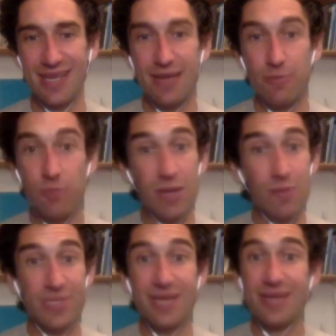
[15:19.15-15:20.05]

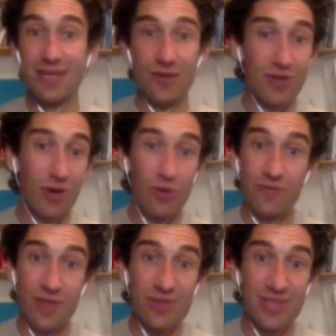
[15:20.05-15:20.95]
But then, all
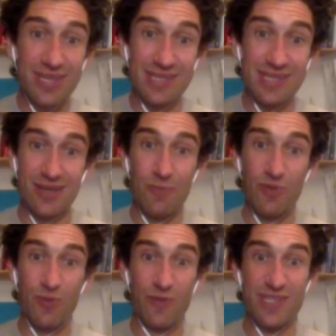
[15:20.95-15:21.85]
of the other things that
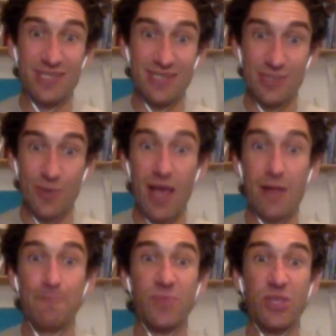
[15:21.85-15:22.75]
come with proficiency as
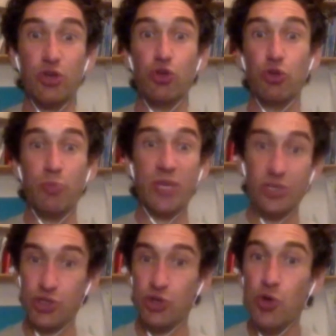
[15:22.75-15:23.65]
well,
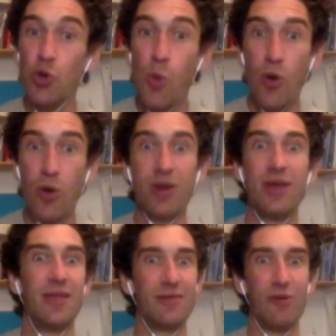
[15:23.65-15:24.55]
because you know more,
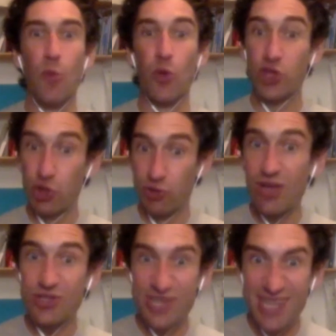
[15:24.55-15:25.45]
there are more
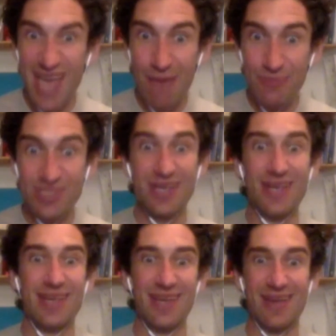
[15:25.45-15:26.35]
curiosity gaps.
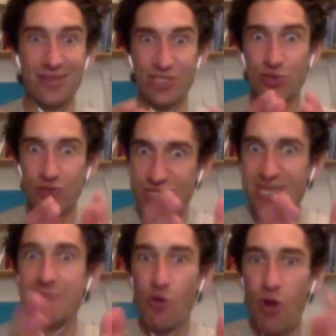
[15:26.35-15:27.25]
And so you
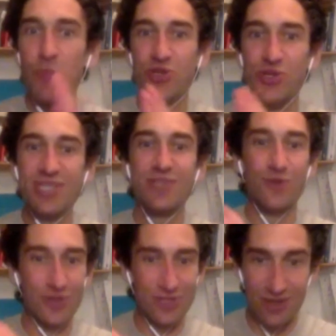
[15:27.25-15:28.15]
see more opportunities
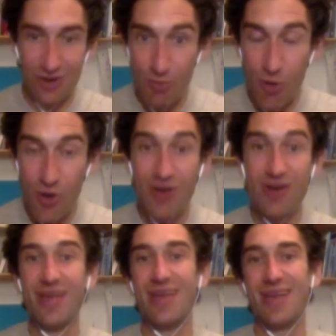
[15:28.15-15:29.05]
for you to learn
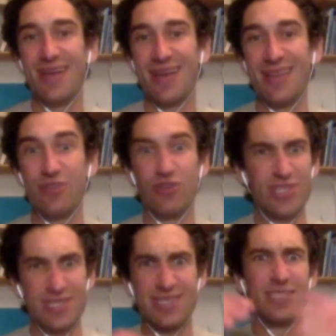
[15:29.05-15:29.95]
more.
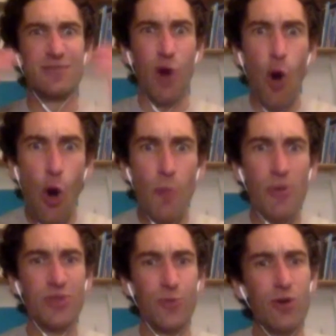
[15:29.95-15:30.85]
There's a sense of awe
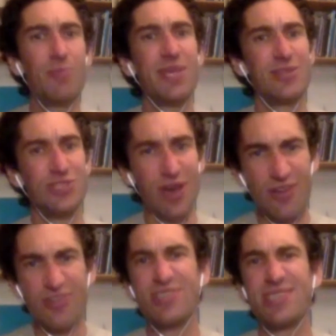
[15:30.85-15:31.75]
about the world because you
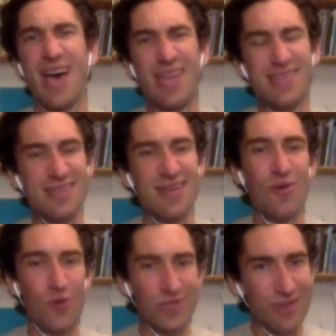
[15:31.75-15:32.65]
understand
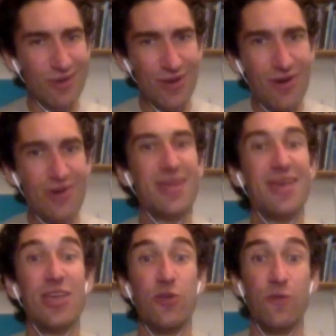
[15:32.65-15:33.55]
what's going on.
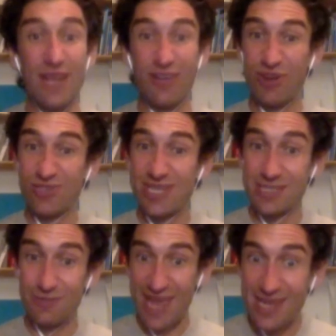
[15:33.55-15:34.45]
You feel a greater
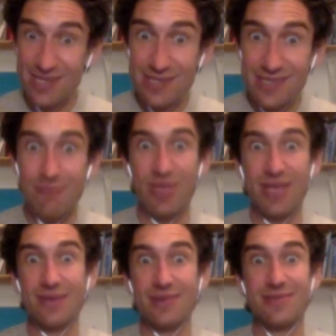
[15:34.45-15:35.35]
sense of agency
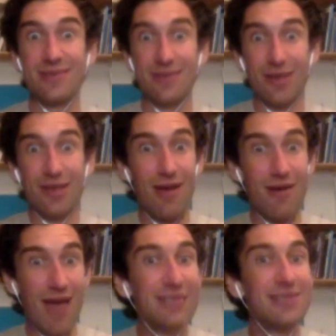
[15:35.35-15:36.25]
because you can now
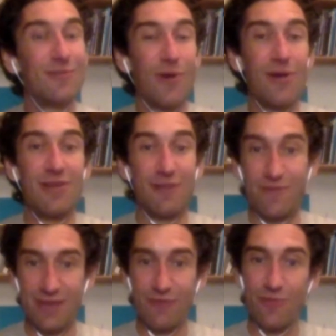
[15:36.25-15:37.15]
act in the world
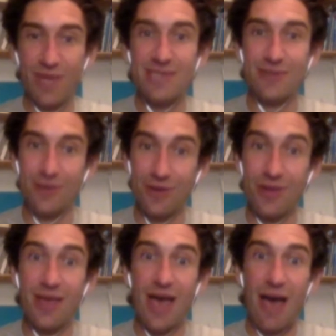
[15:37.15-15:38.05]
if the information you
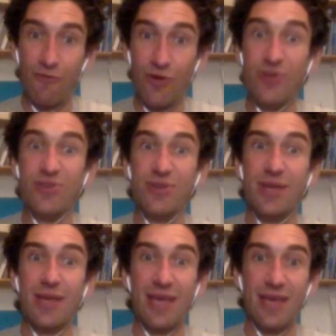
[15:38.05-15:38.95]
have learned,
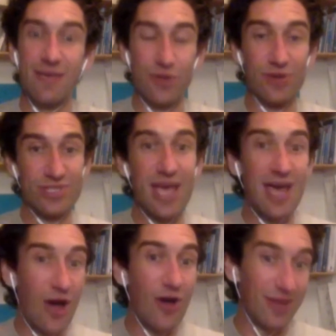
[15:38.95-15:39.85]
if you
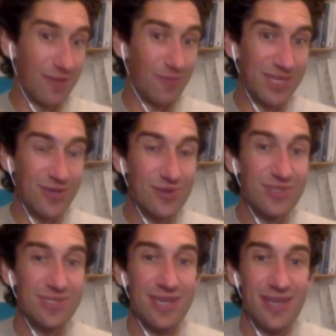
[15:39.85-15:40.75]
understand how it can be
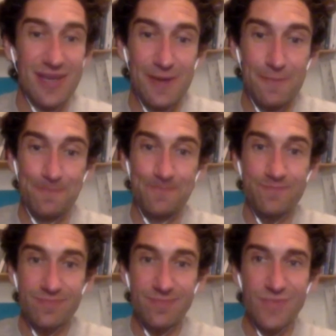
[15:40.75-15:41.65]
used.
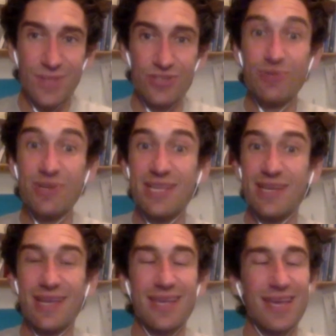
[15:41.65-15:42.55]
So really,
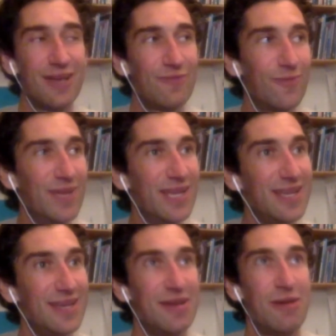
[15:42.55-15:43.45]
like for
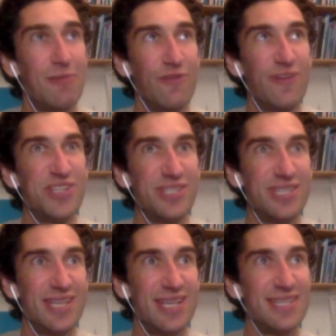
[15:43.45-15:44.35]
me,
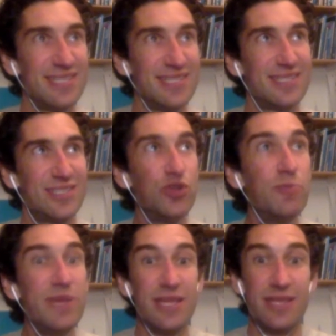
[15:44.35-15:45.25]
proficiency
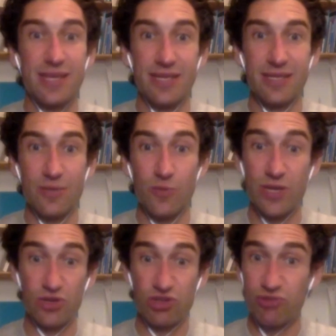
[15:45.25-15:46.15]
should be the thing that
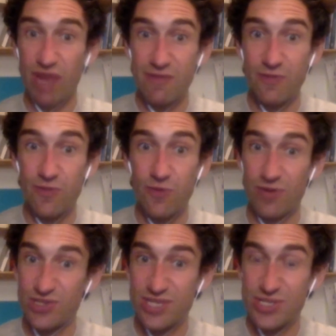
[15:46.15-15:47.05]
we are striving
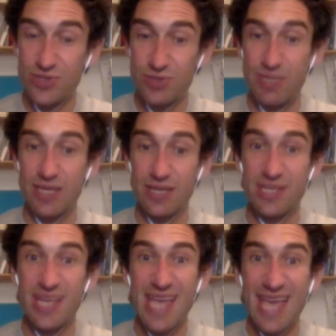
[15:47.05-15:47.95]
for as teachers,
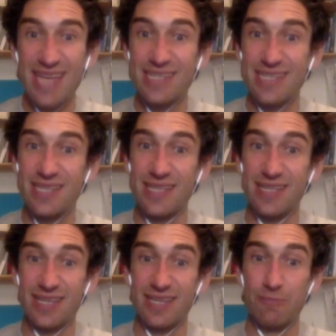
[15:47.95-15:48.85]
because it is the thing
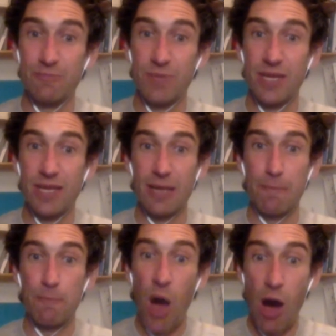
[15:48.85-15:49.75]
that can
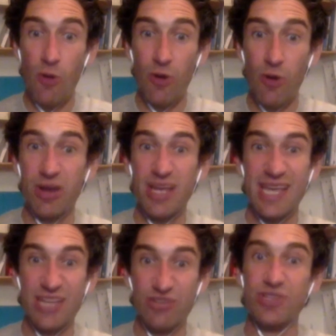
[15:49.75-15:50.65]
like power
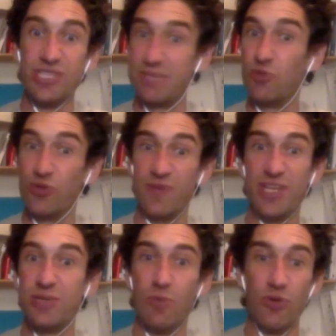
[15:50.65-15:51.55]
intrinsic
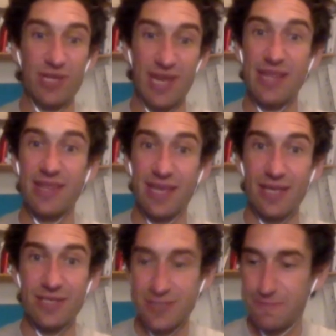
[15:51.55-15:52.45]
motivation more than anything
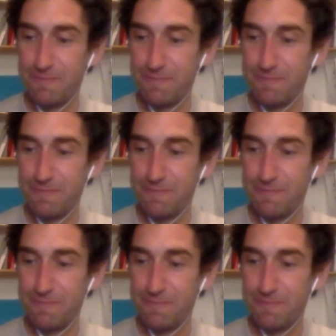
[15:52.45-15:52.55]
else.